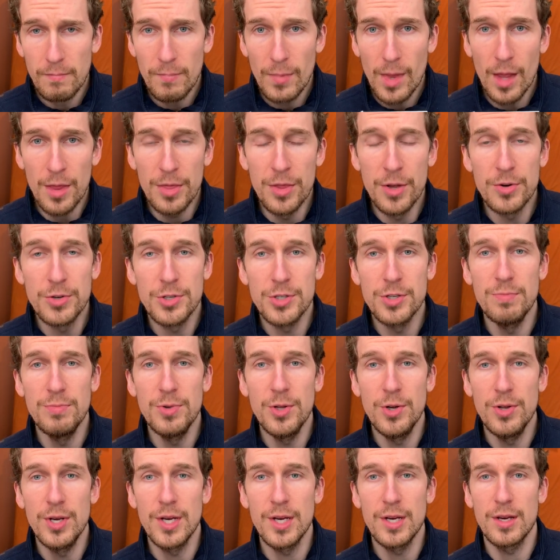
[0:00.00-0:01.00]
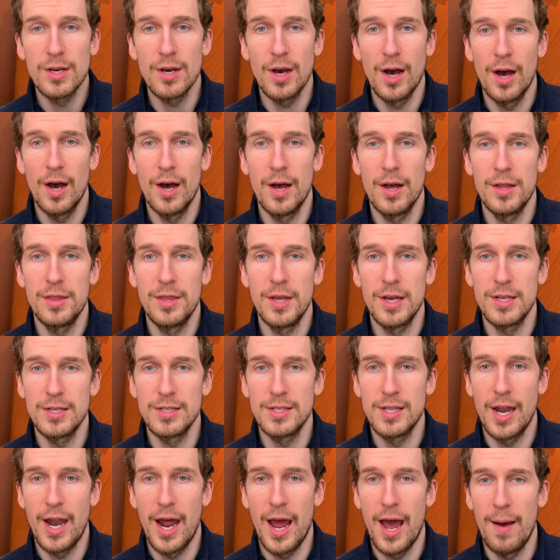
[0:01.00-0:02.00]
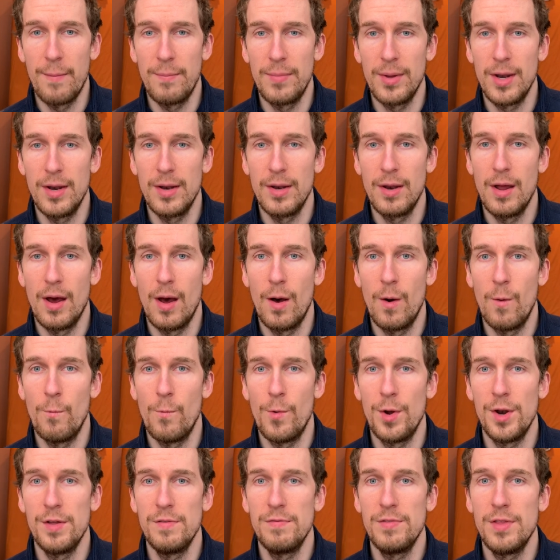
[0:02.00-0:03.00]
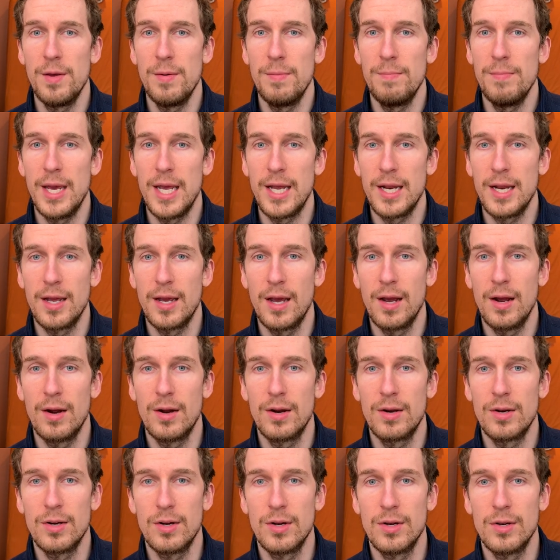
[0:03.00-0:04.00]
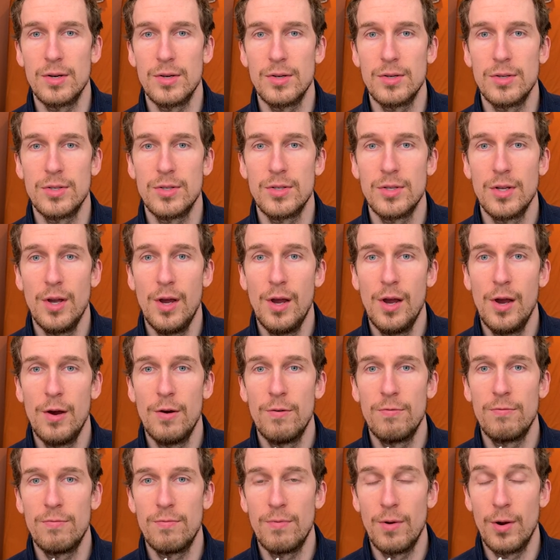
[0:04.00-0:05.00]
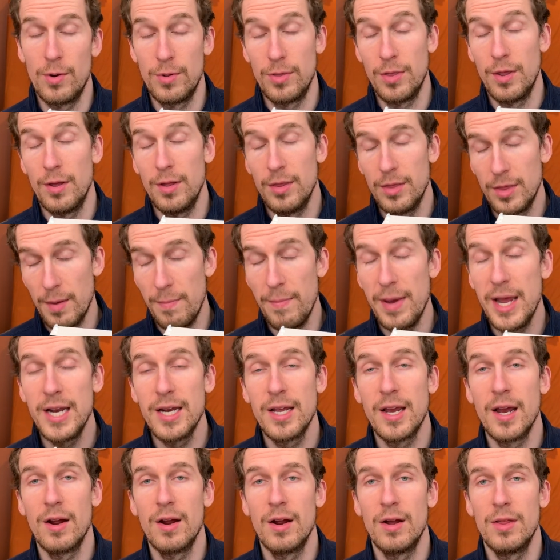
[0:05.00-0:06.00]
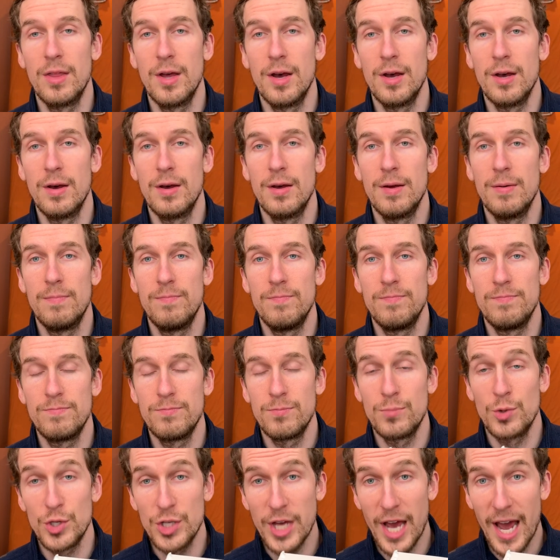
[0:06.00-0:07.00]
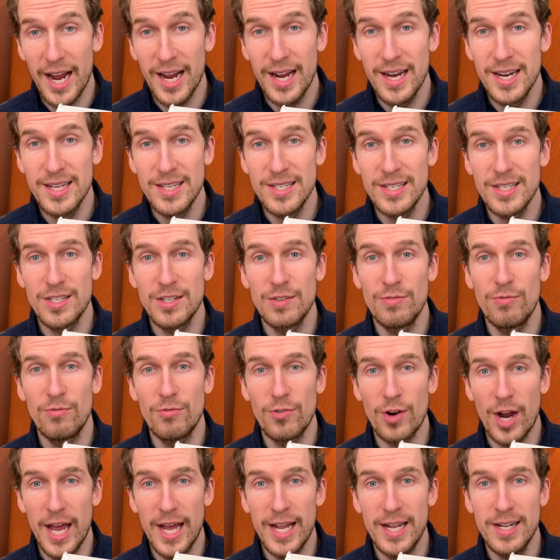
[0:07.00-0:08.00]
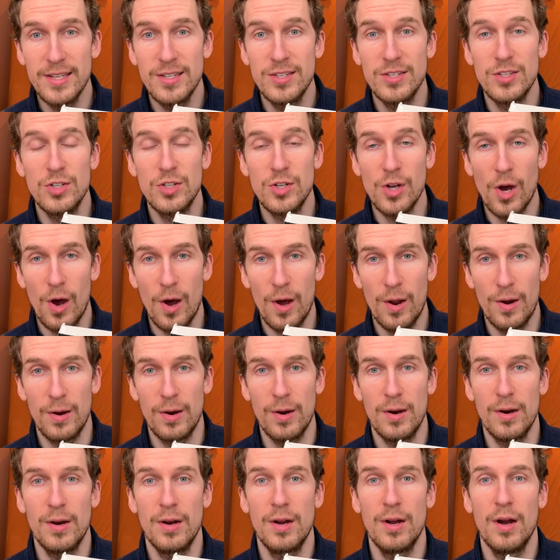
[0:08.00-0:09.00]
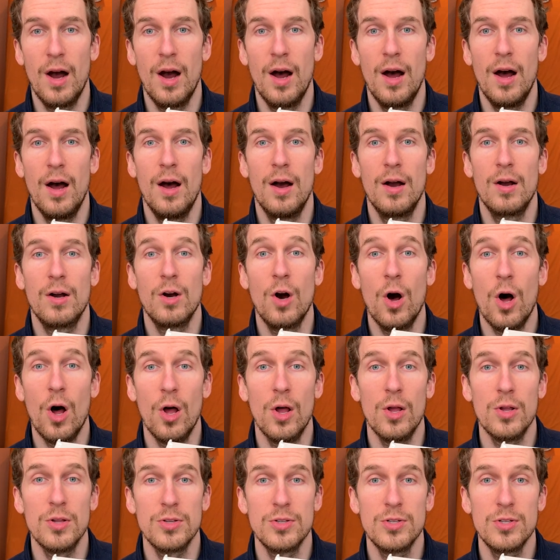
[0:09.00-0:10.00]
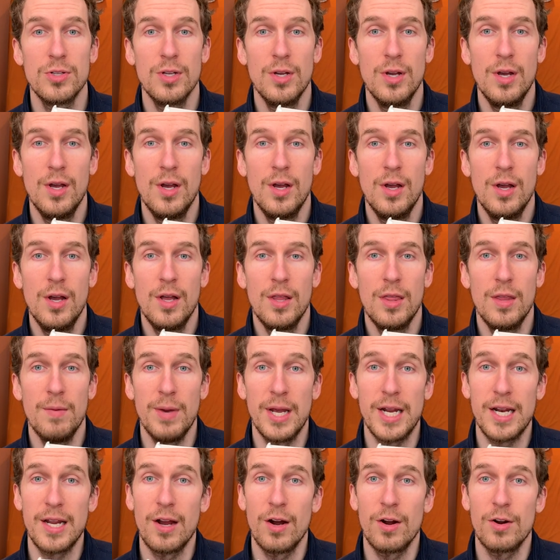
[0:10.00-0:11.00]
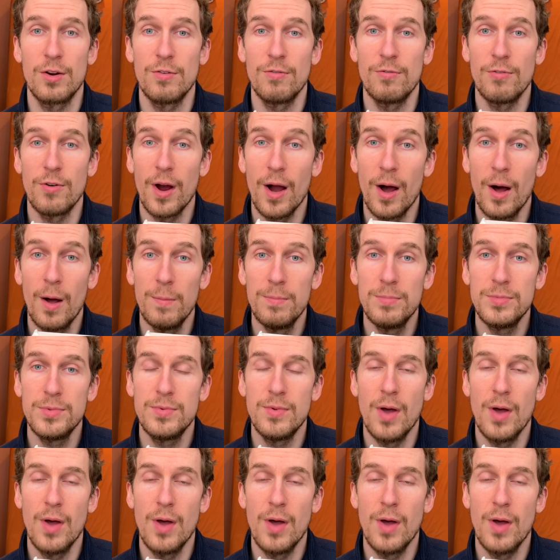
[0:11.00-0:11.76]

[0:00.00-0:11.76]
there's some unique things that happen. One of the main characters, or the protagonist's friend's daughter calls the main character for help,